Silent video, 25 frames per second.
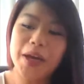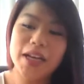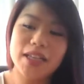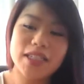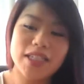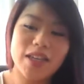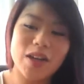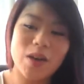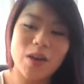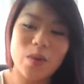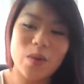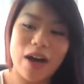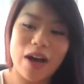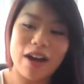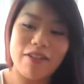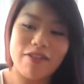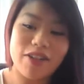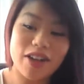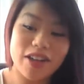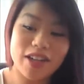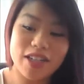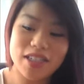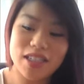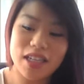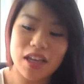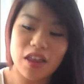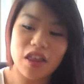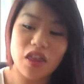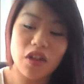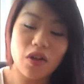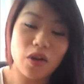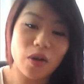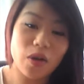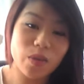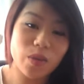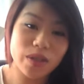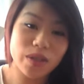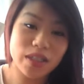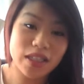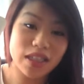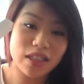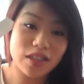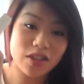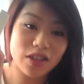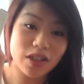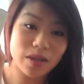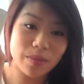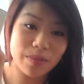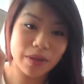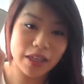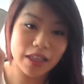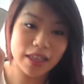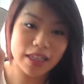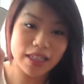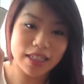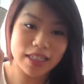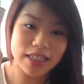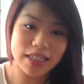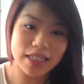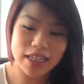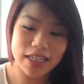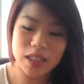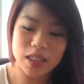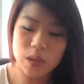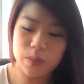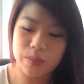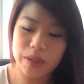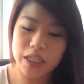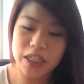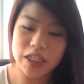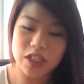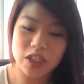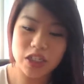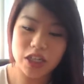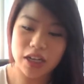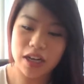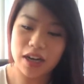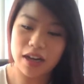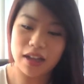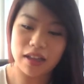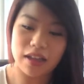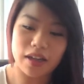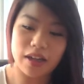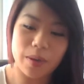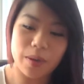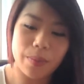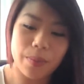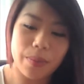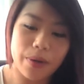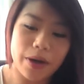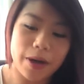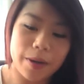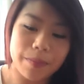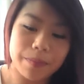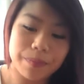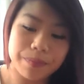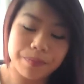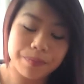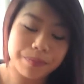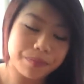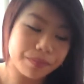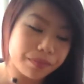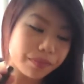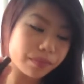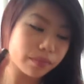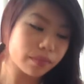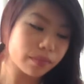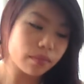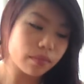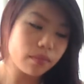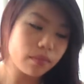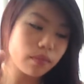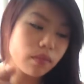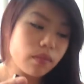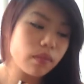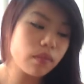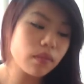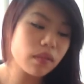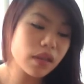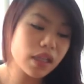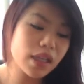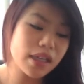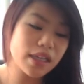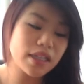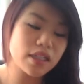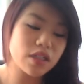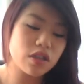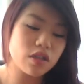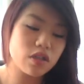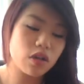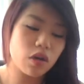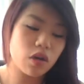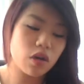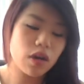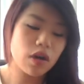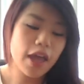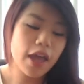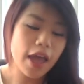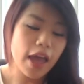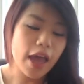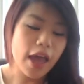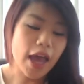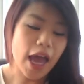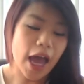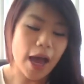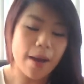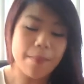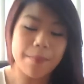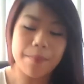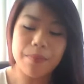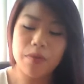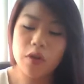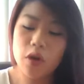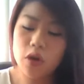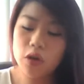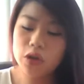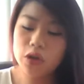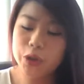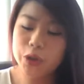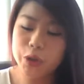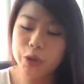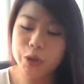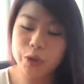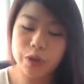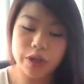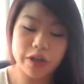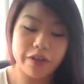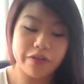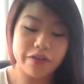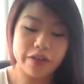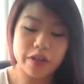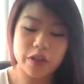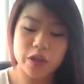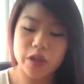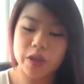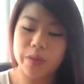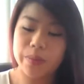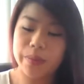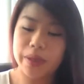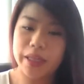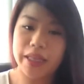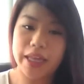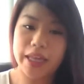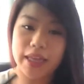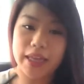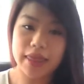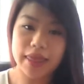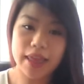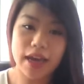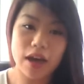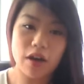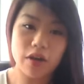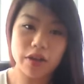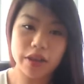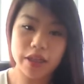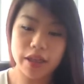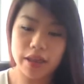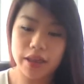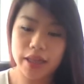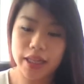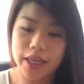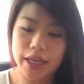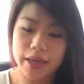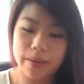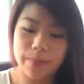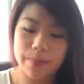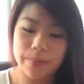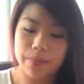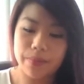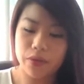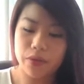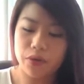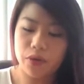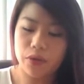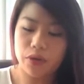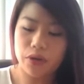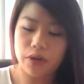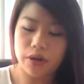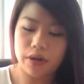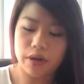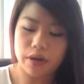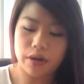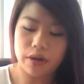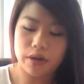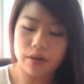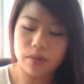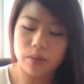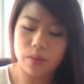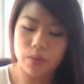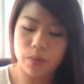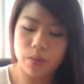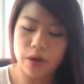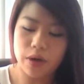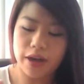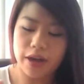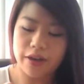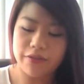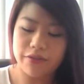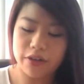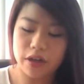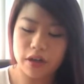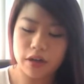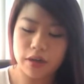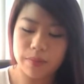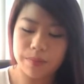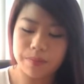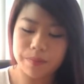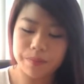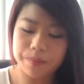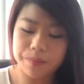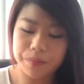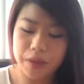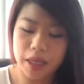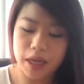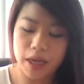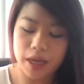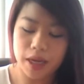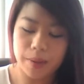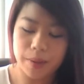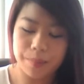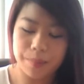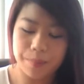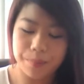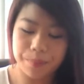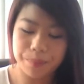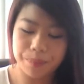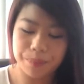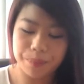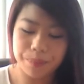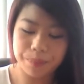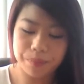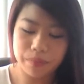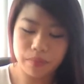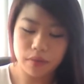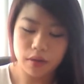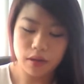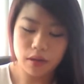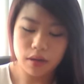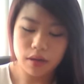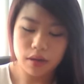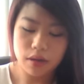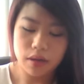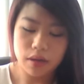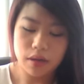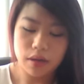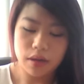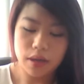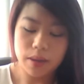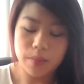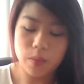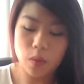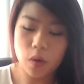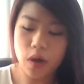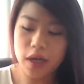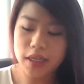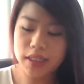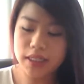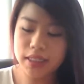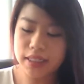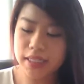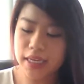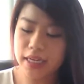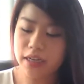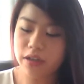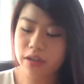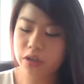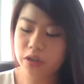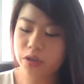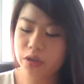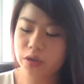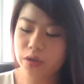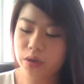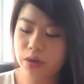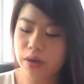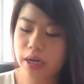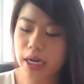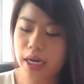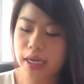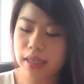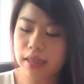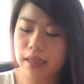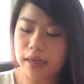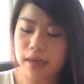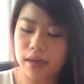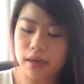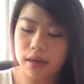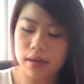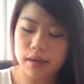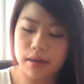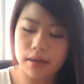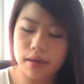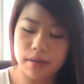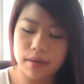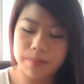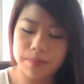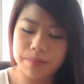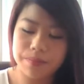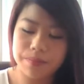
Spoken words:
picked out Guava because I thought it was just going to be this nice peachy colour, but it's not. I'm not sure if it's going to be like that on the lip or whatever. I'm quite scared to try that.